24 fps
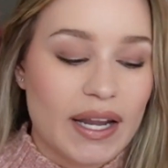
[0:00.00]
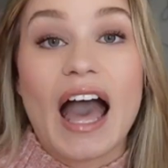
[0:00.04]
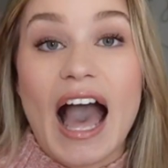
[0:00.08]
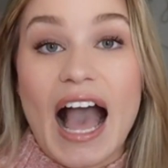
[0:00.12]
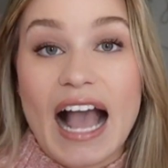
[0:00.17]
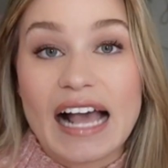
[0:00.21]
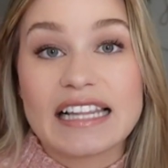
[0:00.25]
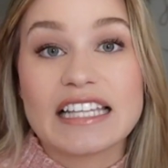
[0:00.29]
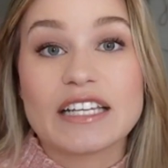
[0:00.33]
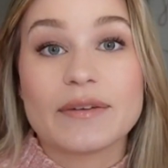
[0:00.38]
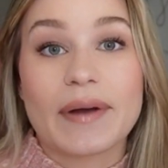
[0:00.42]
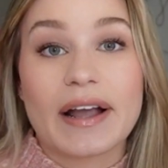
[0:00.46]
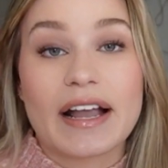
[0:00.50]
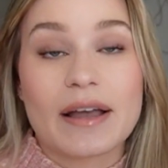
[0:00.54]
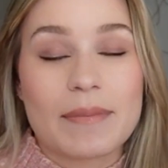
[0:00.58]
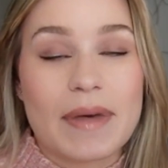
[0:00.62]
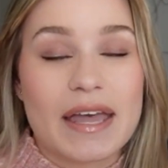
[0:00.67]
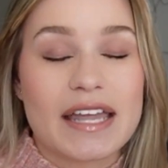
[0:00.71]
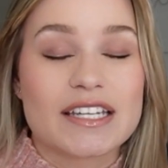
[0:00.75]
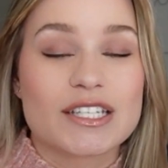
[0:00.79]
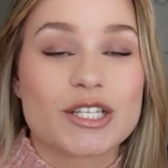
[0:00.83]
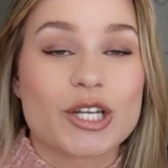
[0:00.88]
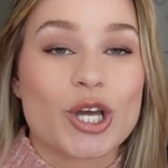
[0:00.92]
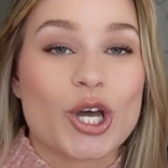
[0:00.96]
Highly
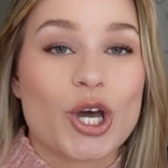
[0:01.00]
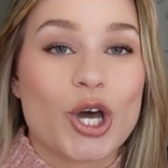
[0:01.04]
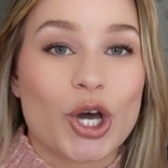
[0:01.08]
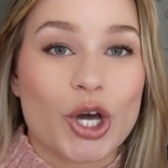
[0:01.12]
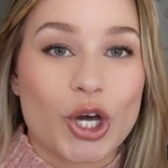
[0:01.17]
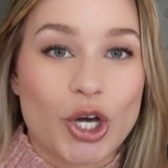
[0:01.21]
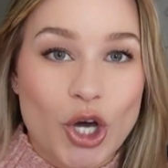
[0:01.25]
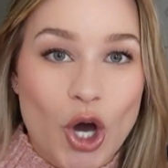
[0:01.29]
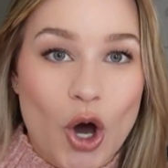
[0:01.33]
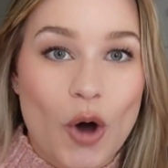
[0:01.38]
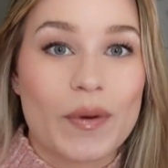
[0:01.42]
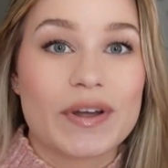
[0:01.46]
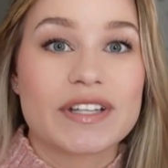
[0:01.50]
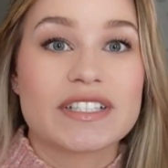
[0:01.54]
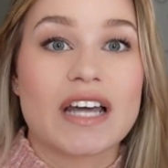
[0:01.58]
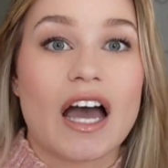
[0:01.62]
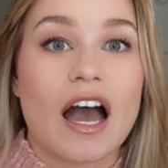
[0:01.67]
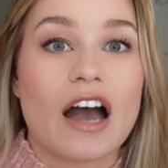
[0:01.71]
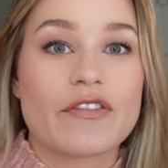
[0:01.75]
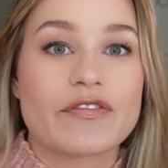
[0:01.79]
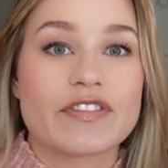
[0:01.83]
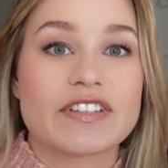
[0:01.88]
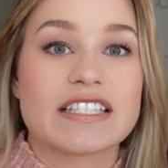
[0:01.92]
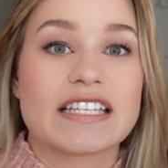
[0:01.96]
recommend going to
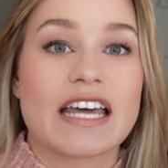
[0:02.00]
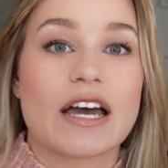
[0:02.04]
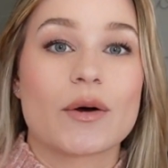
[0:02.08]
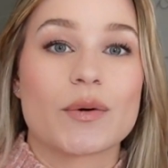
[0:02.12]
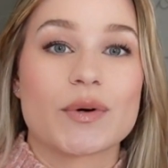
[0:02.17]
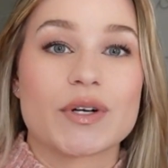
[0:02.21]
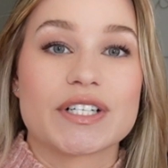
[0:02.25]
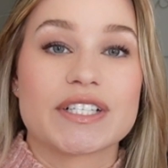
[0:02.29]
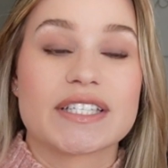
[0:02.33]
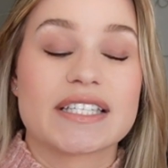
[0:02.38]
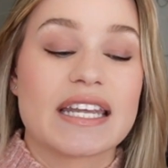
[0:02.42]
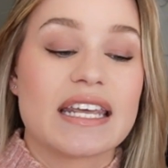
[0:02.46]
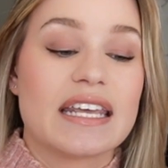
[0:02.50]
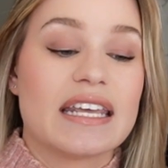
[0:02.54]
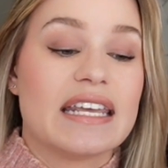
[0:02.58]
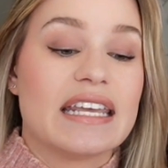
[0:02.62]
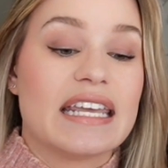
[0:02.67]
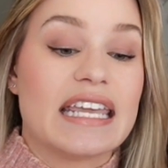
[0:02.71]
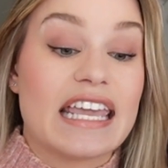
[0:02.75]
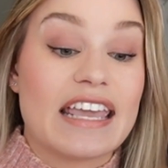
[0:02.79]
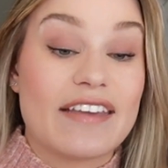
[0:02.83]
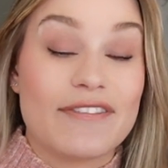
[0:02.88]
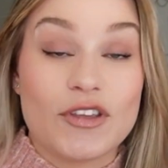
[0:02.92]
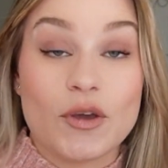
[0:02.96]
office hours
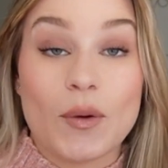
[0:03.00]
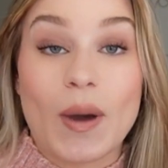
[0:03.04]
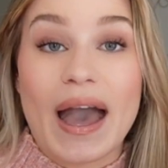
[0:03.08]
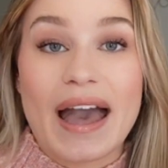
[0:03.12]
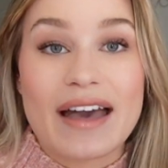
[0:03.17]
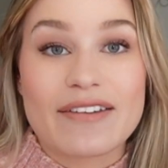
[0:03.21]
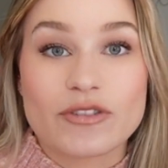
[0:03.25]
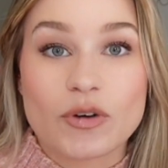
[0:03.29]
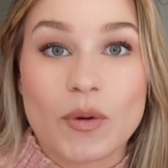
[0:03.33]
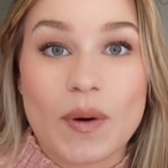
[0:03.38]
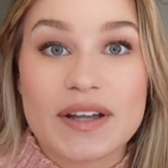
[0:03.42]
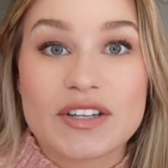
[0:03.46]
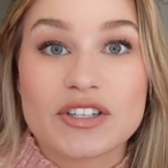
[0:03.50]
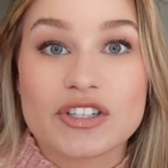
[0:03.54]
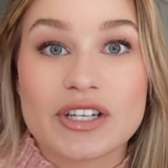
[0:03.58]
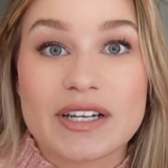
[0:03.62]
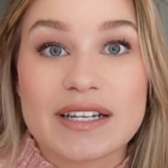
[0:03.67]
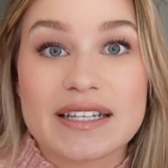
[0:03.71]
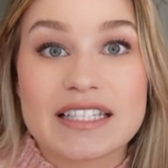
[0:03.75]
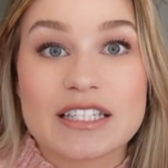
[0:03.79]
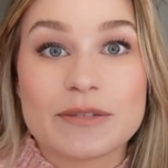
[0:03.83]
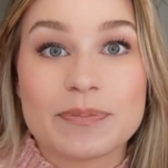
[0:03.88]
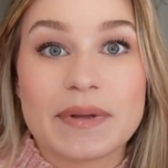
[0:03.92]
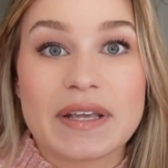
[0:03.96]
if you have
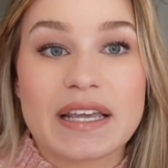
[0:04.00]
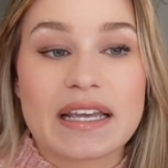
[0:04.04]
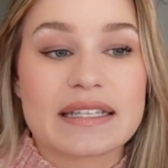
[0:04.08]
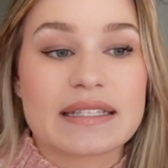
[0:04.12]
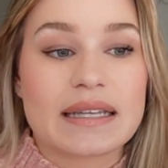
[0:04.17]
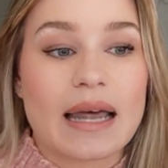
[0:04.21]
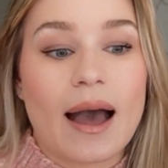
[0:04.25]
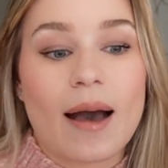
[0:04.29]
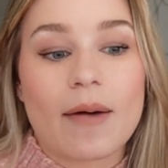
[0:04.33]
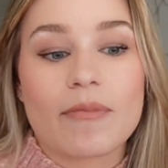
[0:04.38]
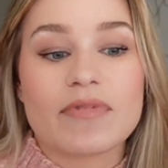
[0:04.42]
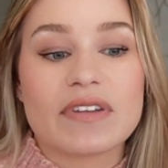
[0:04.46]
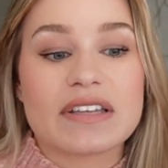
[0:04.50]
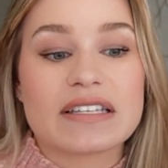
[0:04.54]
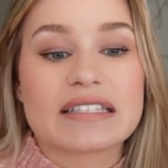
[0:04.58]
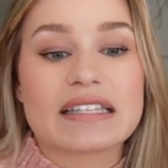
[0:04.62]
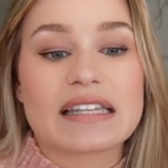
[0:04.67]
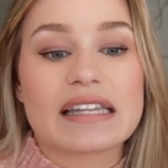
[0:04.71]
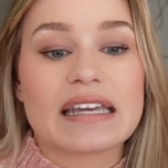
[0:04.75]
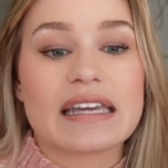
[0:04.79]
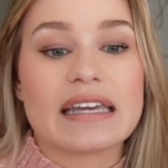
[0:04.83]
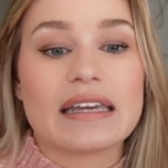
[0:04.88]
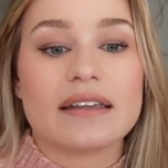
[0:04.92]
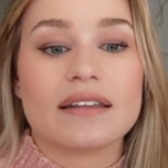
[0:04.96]
questions, because
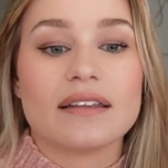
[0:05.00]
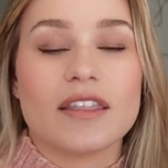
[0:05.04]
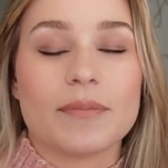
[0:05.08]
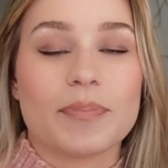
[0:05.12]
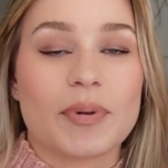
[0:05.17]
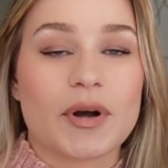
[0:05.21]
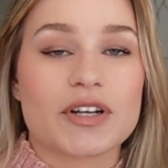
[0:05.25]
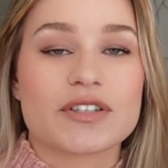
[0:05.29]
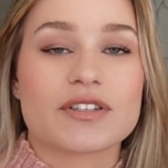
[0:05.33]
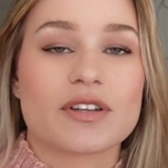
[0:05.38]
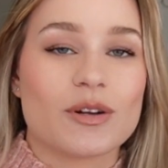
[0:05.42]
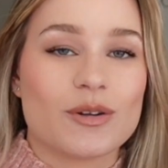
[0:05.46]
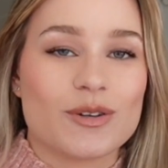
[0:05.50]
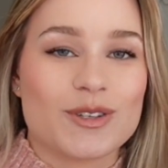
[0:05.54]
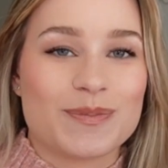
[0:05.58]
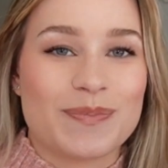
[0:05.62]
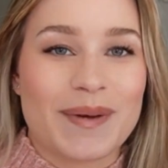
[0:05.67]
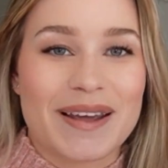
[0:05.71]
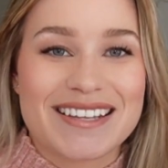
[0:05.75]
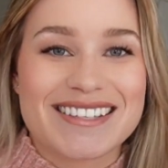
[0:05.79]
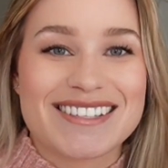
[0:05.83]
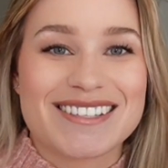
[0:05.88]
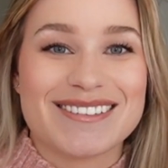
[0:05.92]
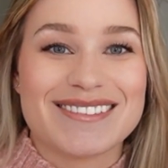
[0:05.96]
obviously the person who's
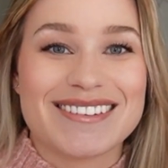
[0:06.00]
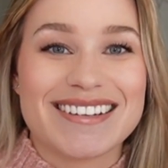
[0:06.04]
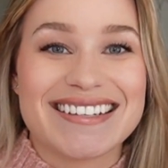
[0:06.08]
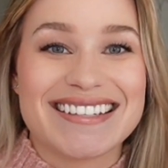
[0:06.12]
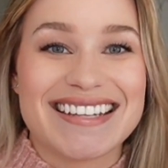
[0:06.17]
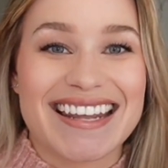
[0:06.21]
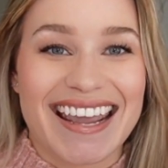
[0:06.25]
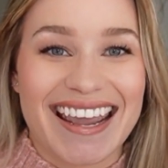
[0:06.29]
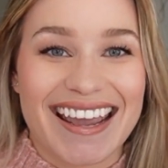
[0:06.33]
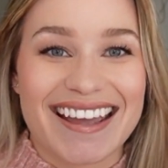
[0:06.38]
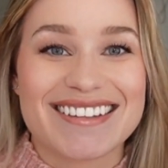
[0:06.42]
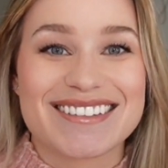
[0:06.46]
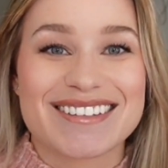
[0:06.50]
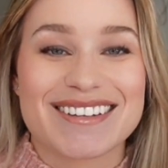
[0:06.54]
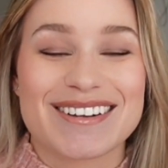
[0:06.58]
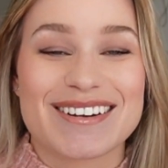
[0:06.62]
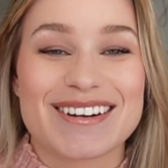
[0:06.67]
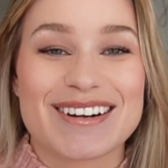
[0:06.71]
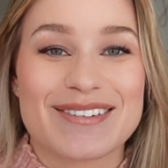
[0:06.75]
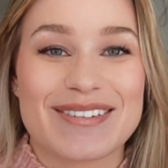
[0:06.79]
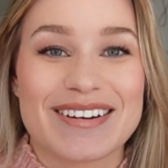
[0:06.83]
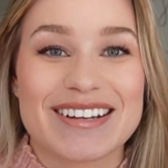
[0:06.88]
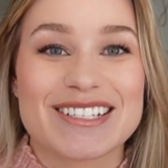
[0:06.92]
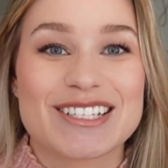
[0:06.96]
best suited to answer your
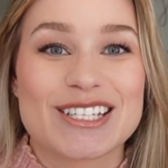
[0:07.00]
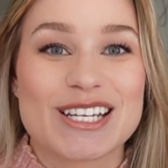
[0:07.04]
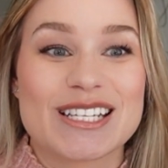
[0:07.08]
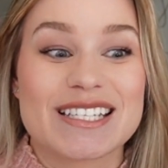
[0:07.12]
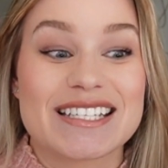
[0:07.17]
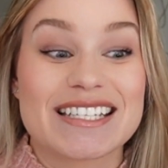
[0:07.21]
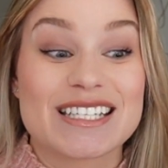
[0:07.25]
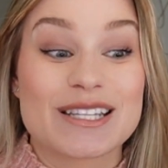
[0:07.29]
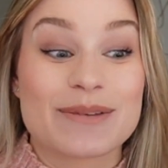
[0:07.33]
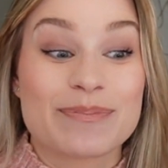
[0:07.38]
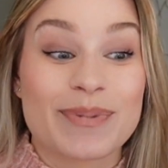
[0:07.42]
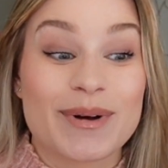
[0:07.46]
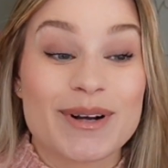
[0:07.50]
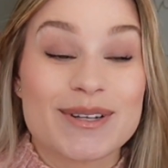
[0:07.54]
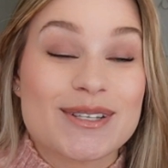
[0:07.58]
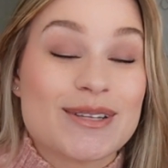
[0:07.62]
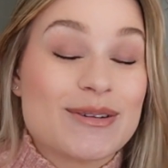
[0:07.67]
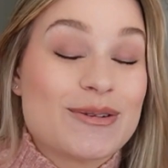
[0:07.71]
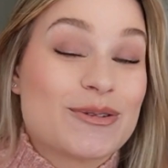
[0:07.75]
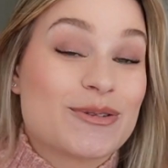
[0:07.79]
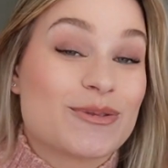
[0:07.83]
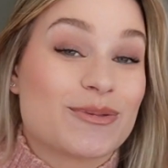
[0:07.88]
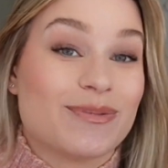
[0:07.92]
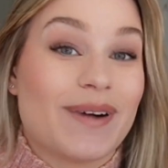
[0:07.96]
questions is the person
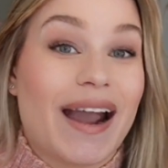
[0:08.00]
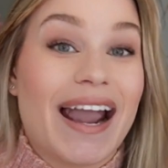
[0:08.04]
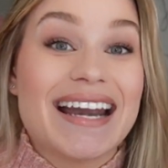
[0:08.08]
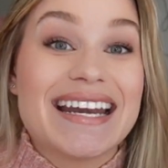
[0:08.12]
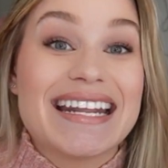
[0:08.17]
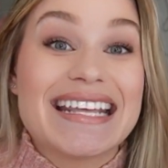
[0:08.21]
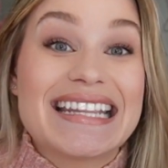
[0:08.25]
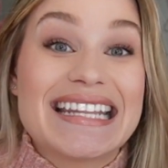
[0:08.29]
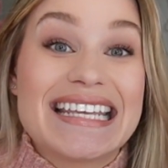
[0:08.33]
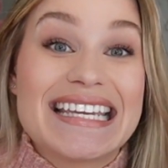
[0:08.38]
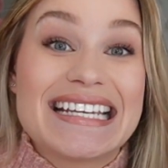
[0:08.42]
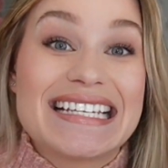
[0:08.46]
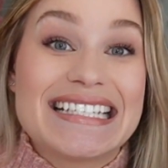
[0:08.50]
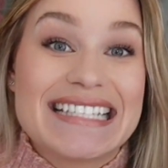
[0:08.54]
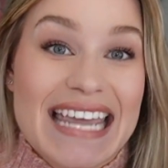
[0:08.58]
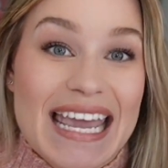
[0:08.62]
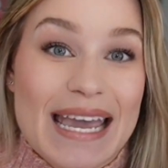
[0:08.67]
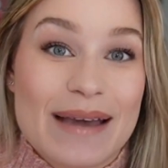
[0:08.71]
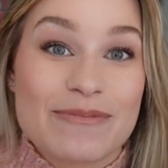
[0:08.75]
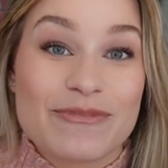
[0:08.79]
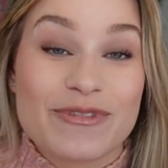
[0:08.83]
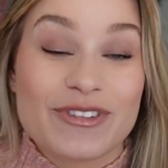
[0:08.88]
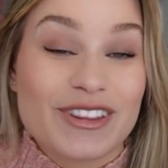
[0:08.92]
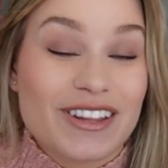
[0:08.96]
who's writing the
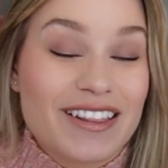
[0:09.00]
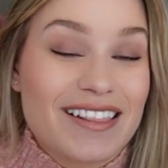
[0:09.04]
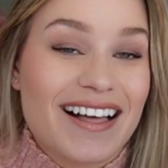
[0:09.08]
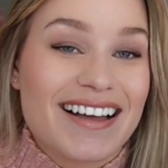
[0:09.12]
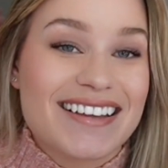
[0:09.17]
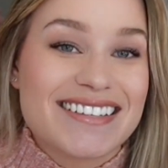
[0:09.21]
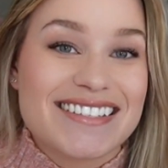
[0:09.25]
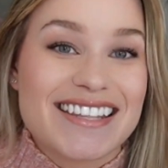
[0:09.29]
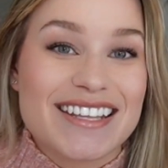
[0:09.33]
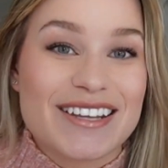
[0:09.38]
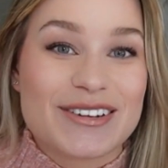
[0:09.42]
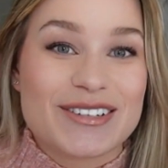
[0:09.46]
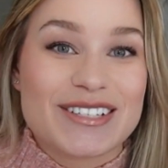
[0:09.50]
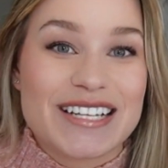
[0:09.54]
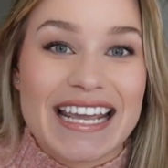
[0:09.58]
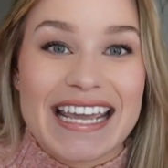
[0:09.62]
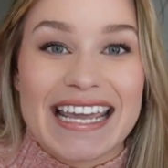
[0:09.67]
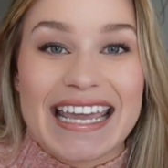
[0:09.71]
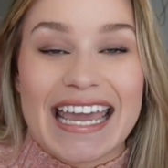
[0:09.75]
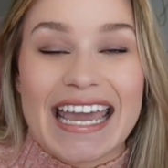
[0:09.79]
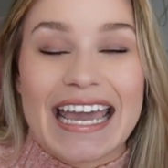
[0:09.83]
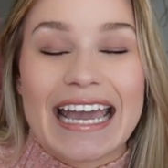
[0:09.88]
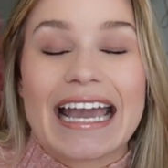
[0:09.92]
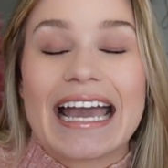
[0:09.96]
exam for the class that you're
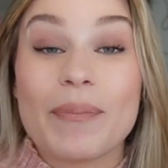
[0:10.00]
taking.